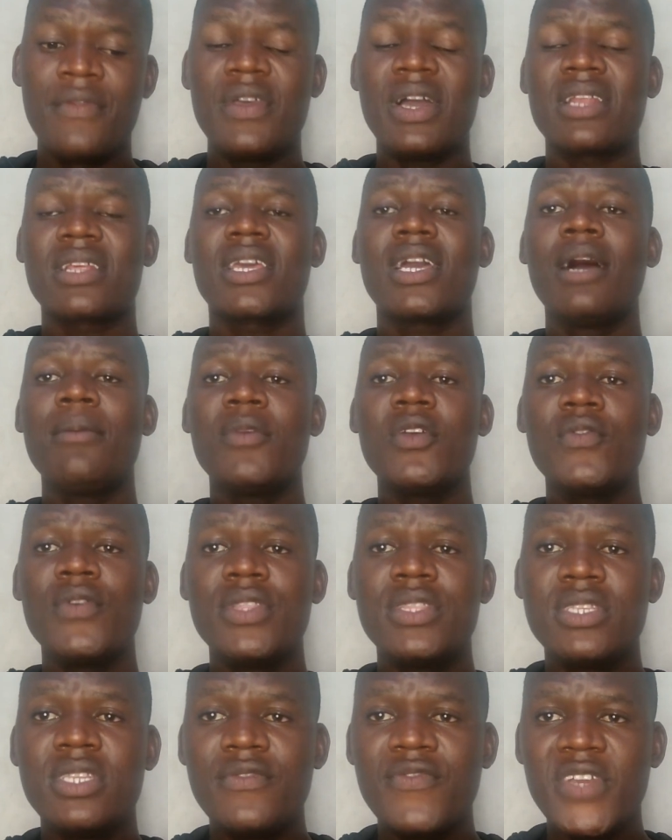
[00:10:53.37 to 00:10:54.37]
They are coming
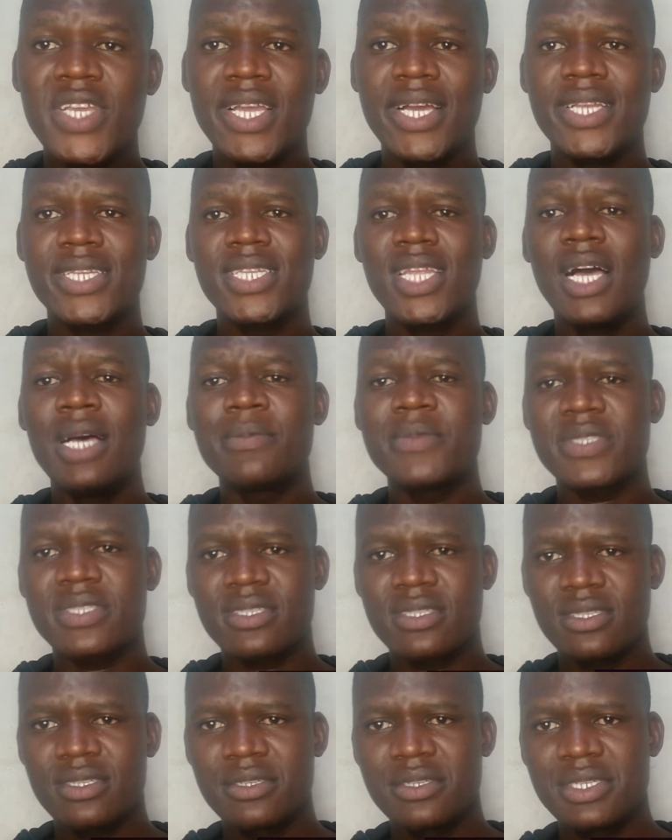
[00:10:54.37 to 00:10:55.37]
with difficult
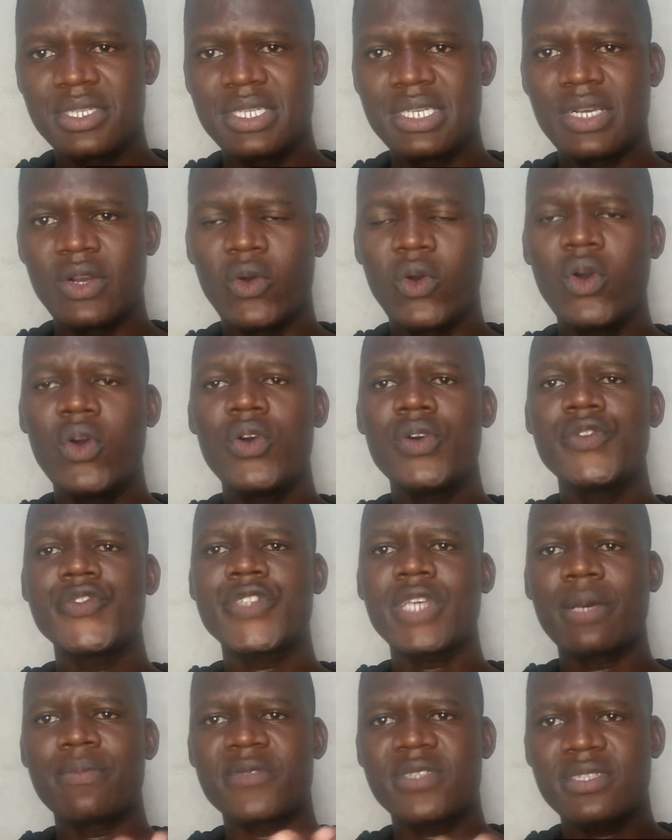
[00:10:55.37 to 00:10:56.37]
terms. Oh,
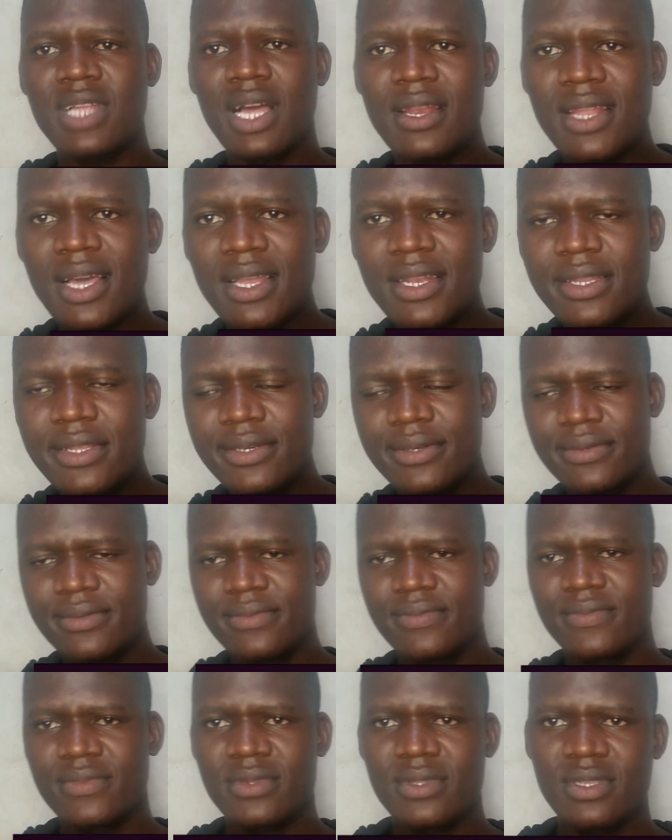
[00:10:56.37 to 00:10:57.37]
substandard.
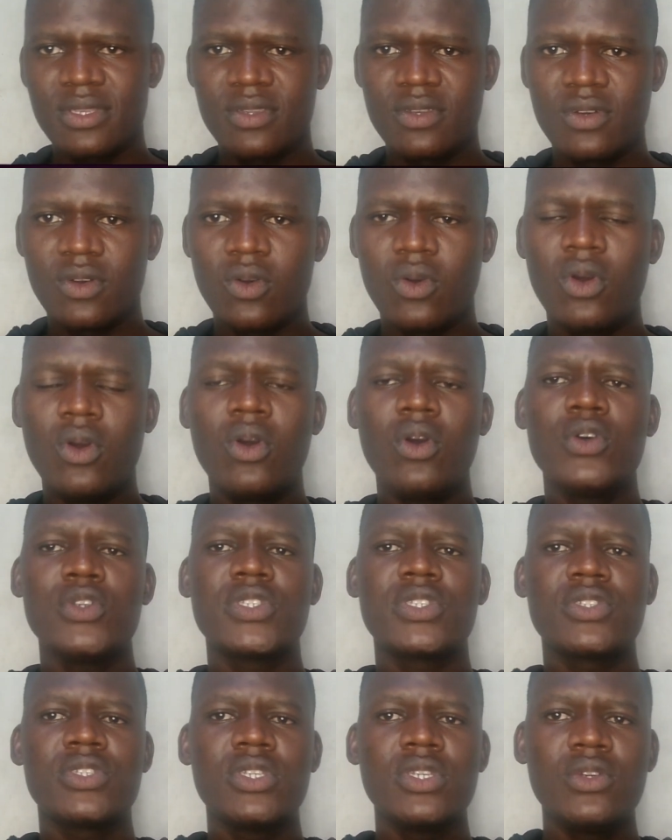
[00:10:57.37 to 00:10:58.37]

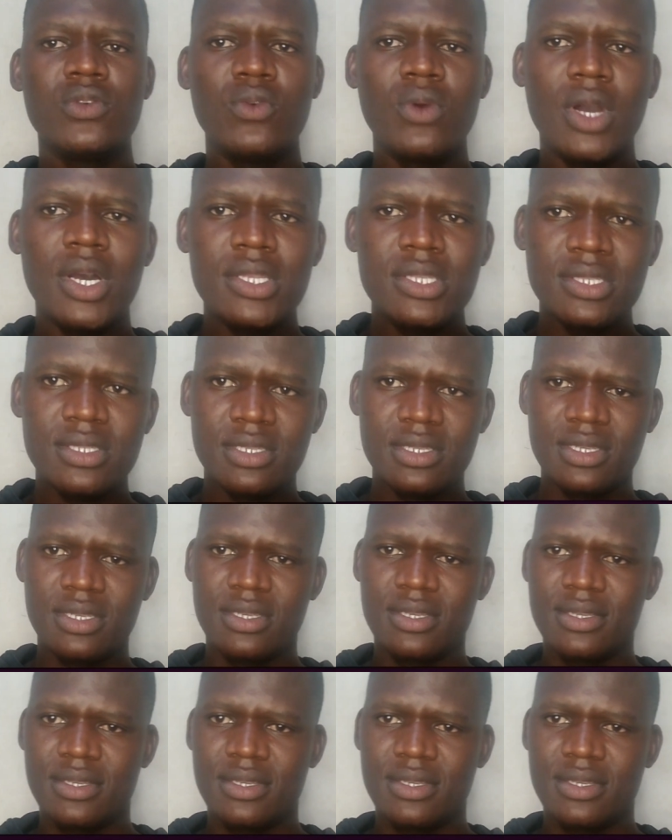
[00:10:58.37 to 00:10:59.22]
Oh, CG what?